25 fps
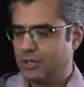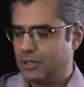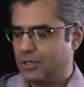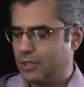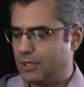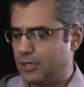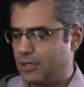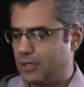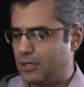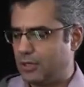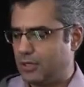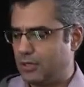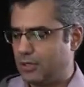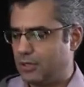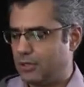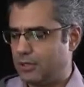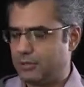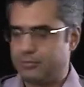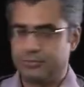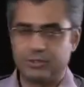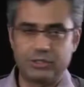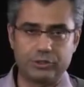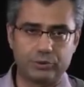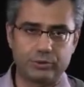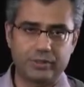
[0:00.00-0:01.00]

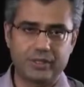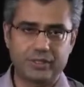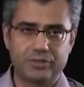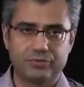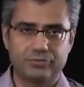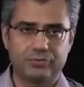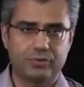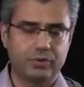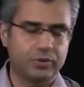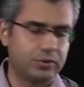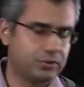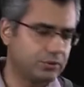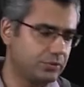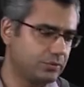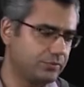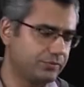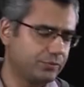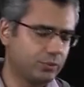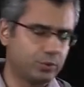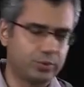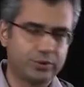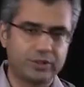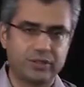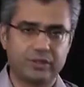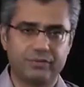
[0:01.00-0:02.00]
they raise funds
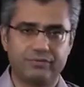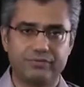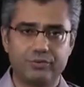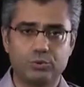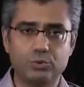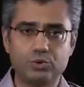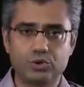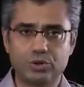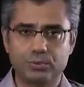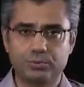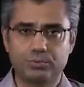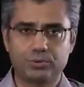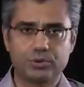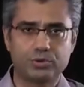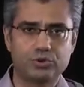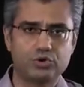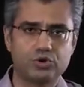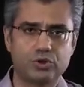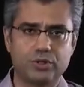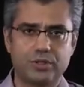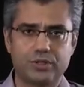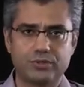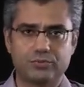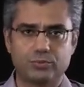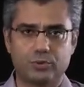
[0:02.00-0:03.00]
for their future
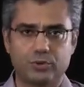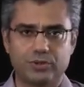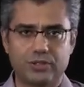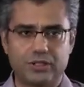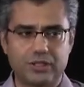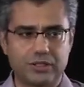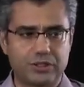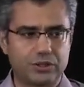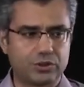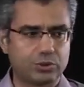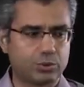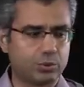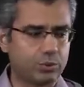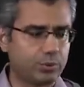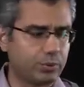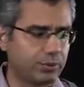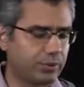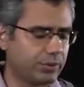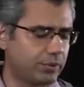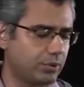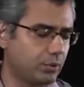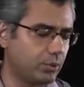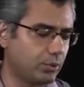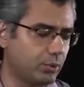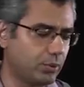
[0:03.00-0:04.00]
projects, for their
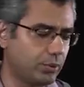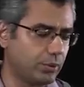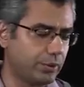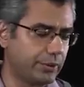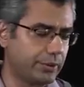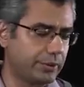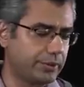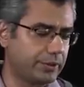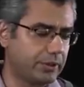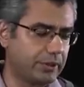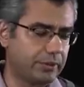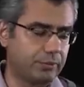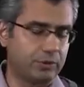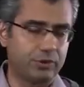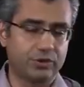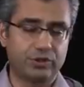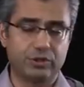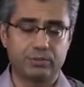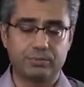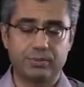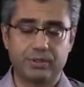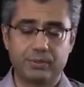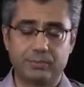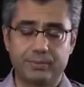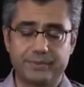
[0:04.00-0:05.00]
growth, or
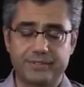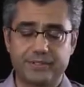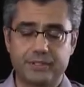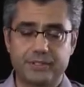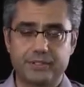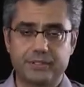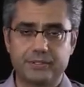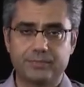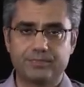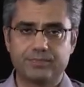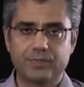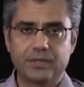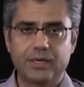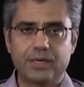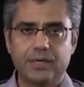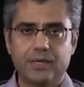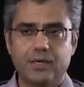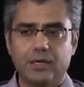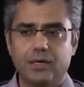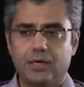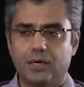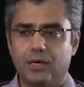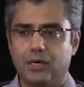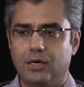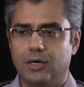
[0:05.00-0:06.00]
other purposes.
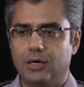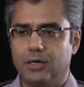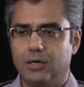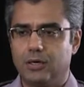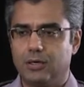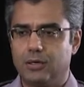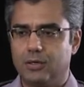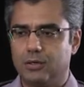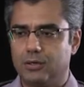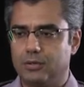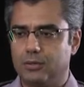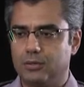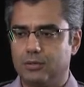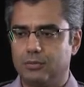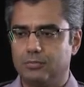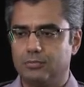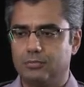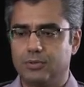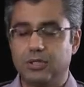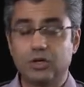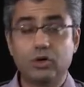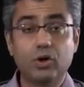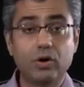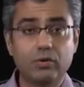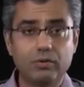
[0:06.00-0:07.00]

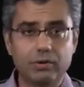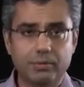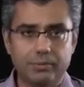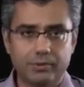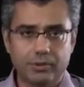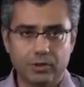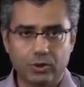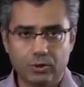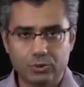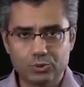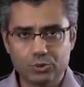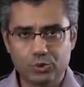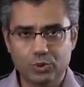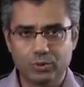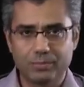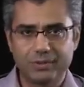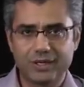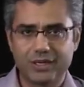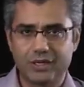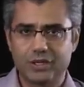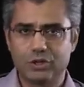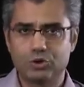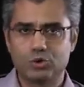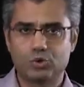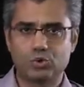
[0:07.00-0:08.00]
The government also
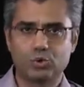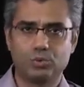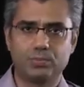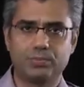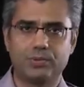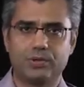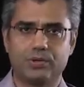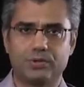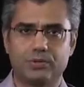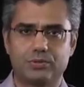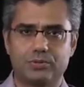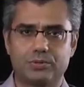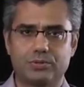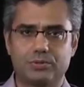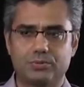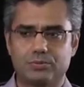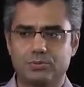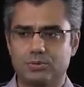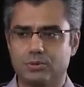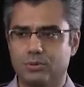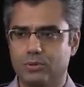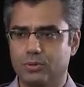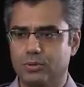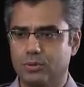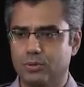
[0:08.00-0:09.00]
may issue bonds.
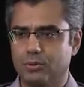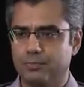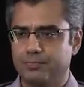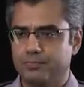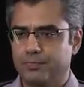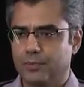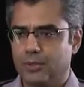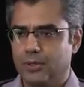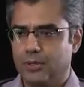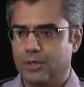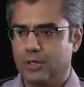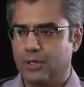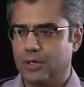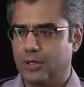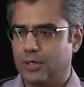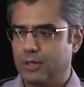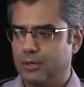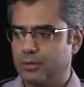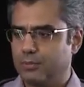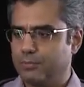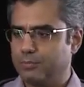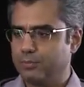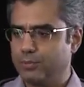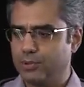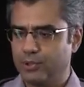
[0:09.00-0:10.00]
So
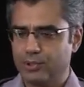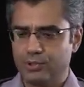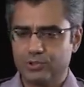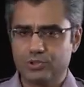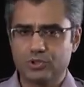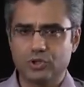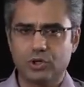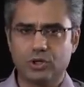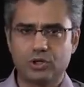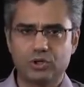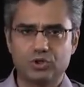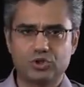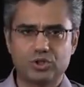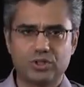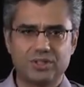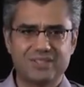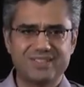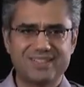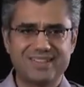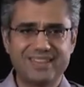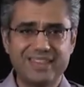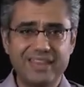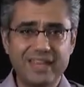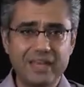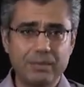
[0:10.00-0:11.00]
bonds are
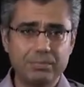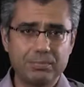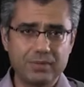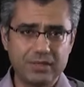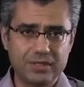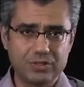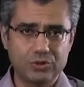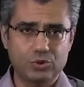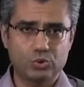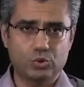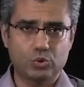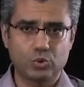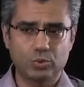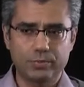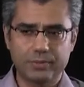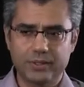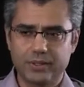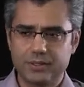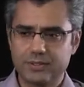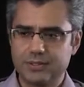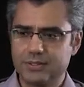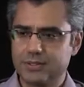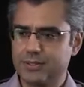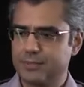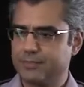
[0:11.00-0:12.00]
just debt
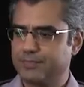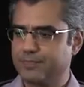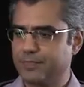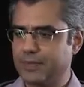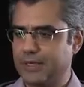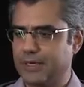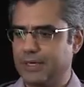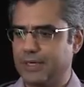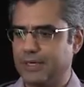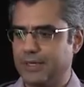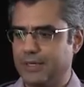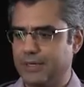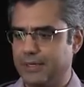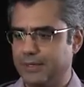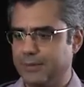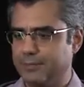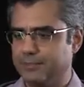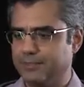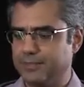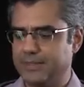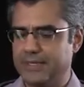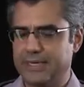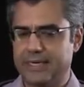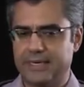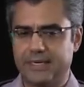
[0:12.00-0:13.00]
instruments
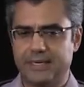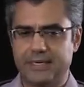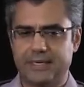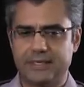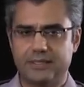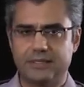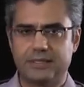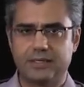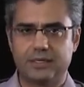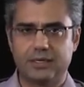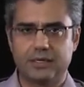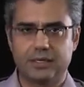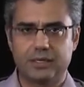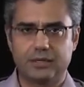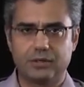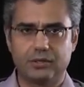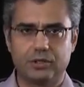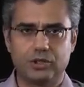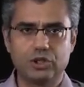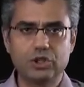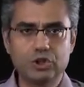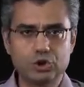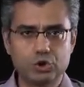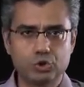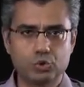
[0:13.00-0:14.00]
that the
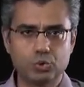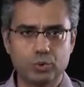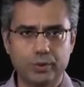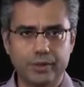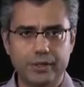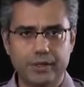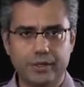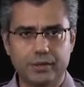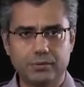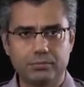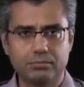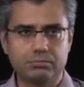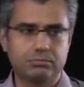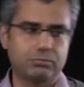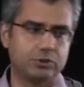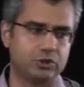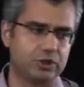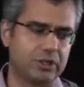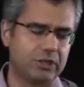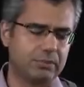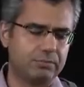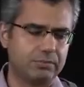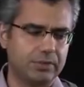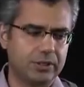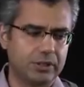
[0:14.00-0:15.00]
issuer, which
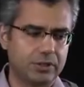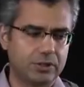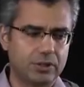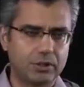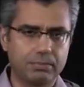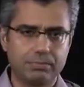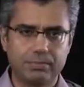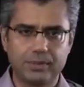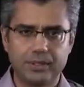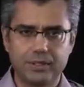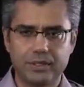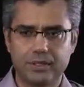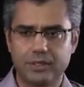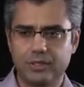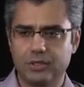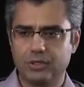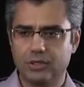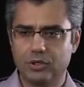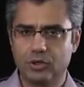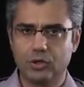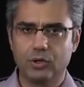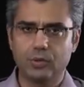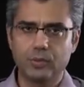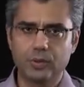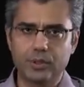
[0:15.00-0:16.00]
can be a company,
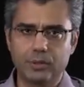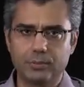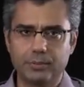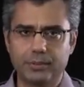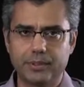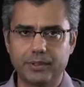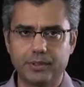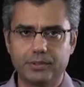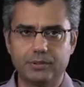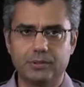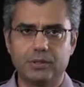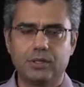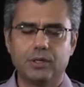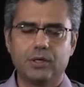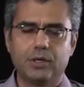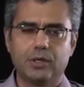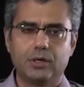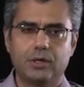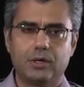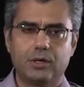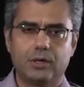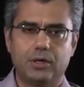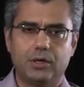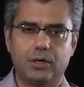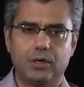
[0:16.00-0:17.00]
the government,
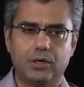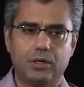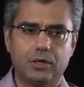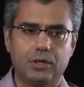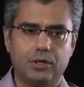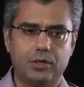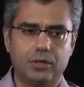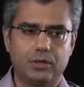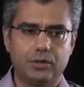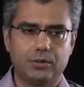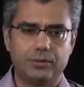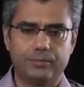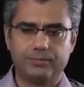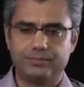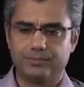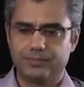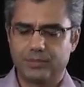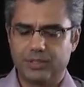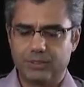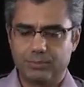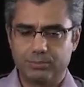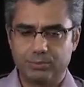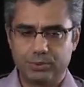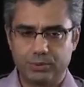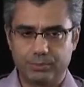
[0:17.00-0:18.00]

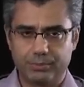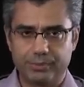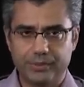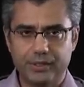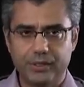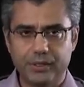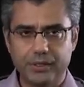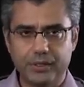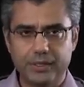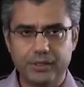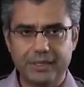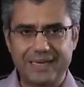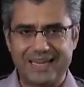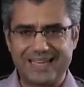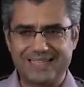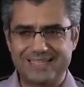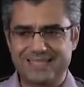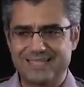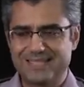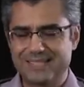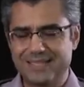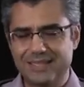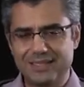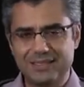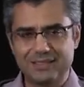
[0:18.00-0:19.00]
they prepare and
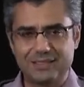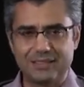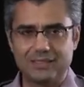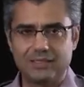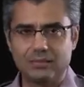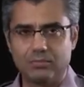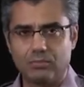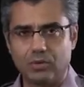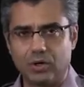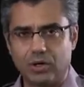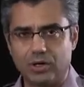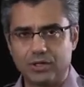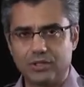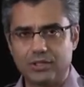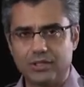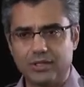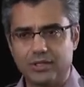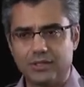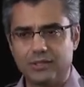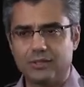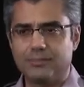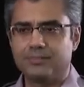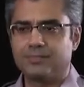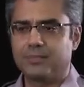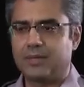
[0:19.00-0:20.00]
sell it in the
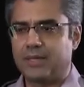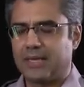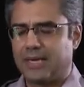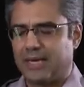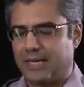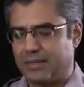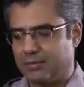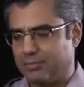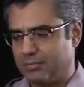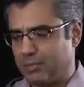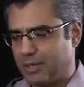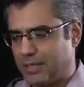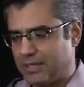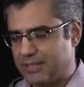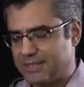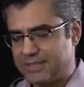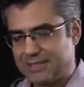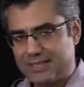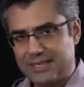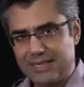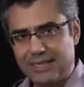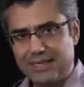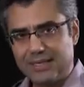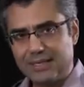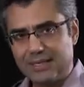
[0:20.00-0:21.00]
market, and by
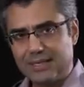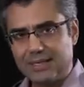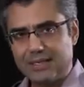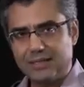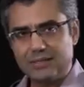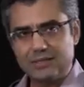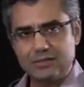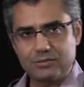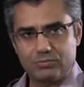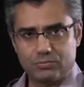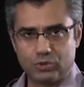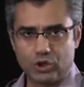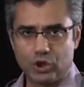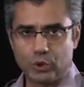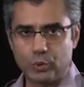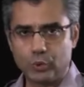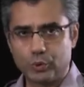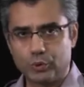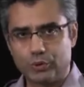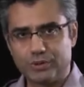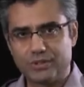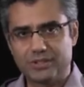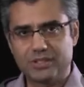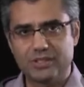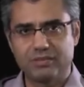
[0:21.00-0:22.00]
selling it, they will
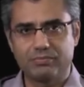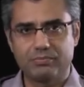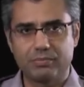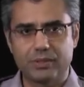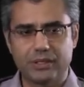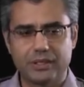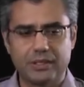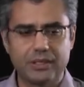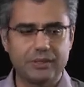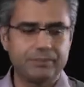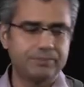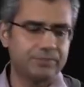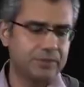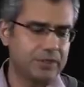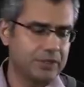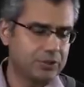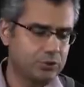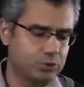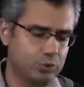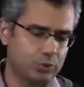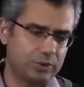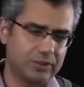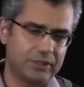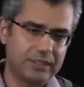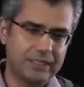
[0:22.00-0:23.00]
receive money.
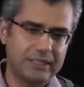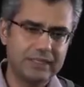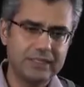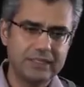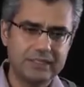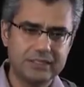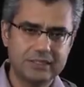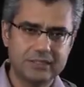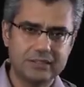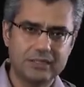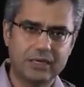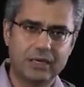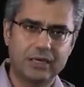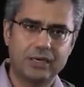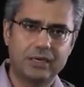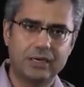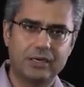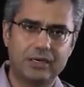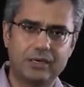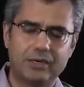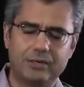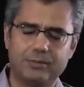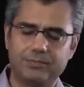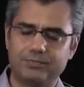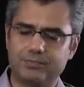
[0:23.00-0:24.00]
So these,
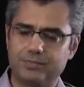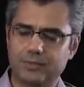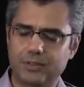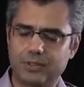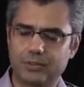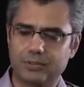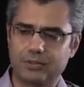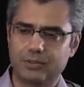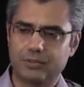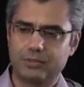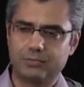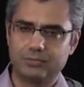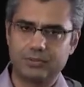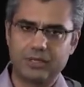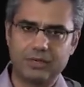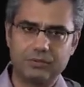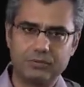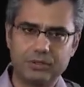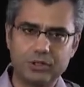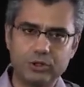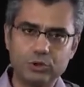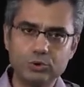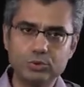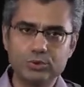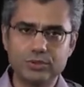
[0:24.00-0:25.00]
they
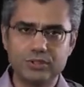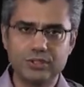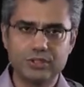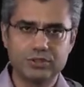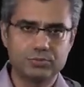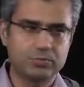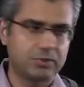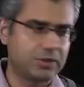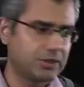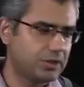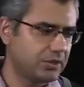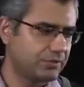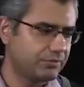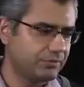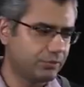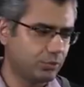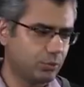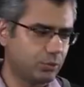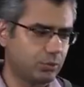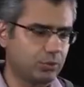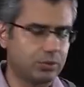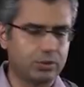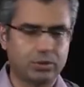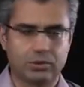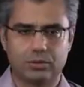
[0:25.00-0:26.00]
will use this money
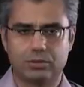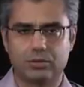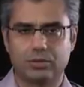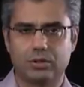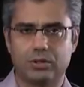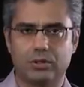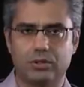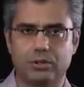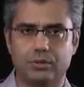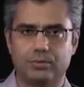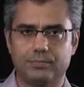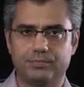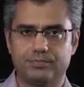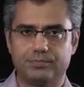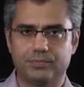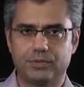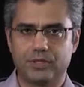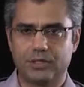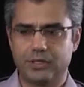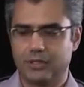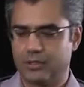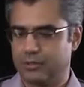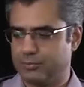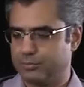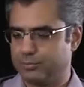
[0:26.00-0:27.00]
for
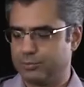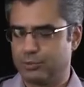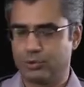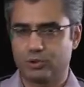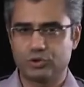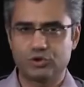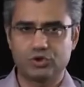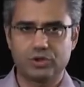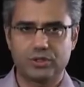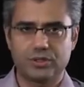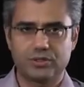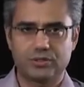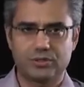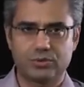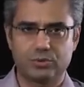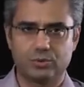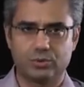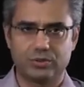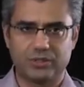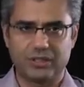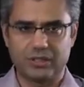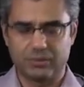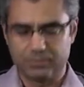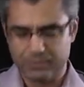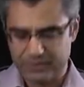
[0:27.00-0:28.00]
their projects
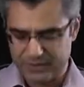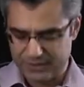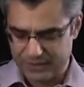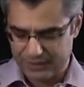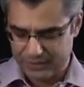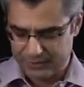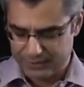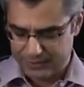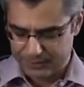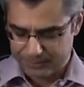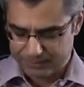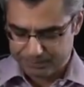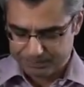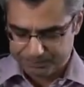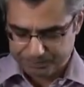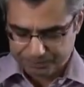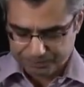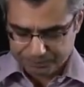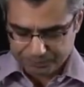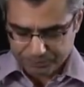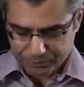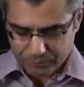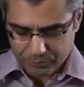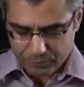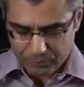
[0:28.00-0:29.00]
or their business.
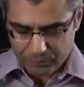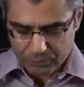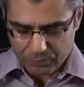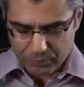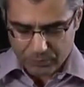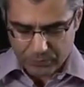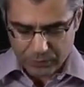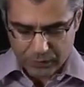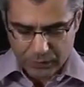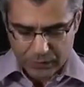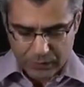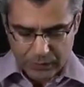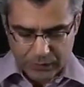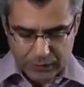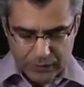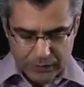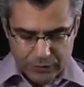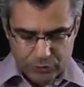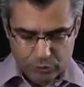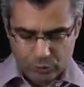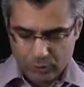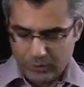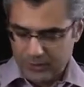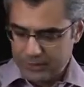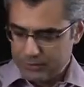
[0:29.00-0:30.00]

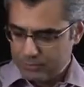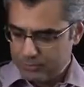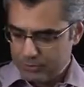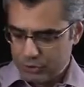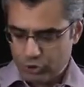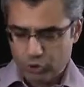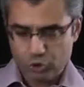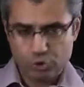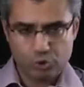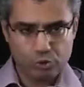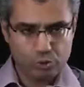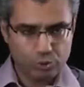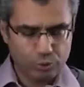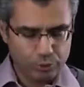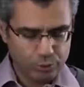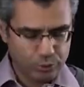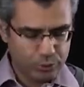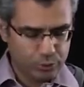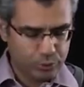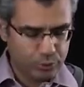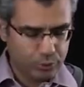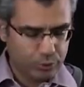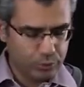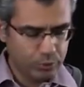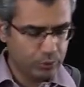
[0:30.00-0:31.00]
So let me show
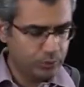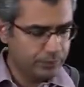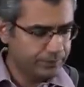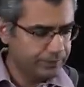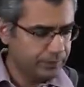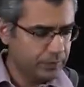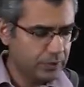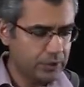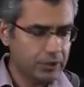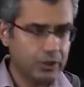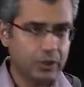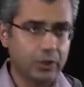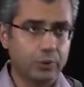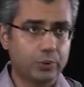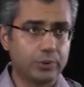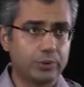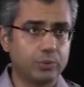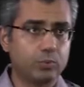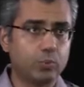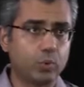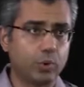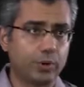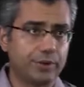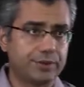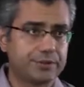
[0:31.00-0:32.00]
you how it
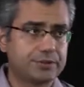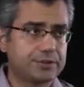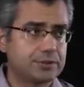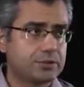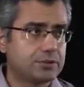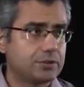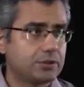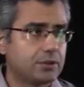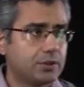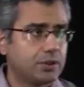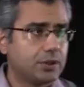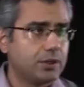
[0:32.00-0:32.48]
works.